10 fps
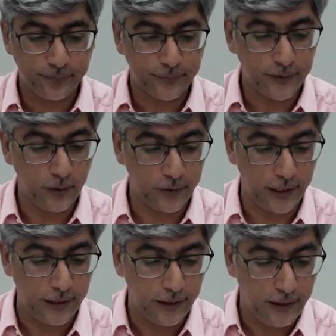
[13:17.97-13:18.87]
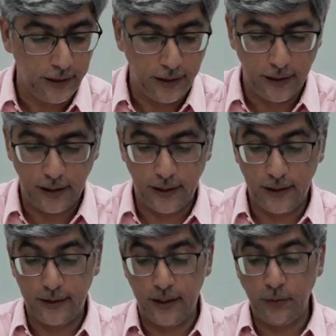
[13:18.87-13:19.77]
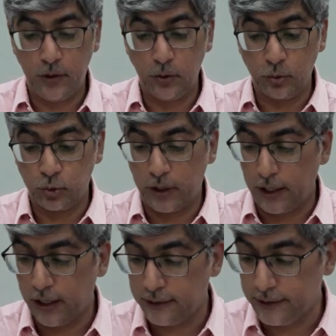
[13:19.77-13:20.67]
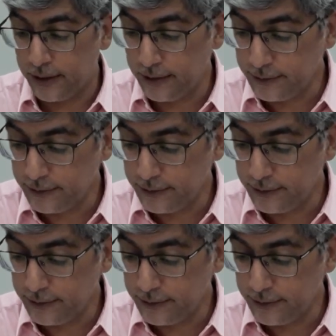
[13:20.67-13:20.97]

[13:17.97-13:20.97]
Okay. Then we go to Surah Adiyaat,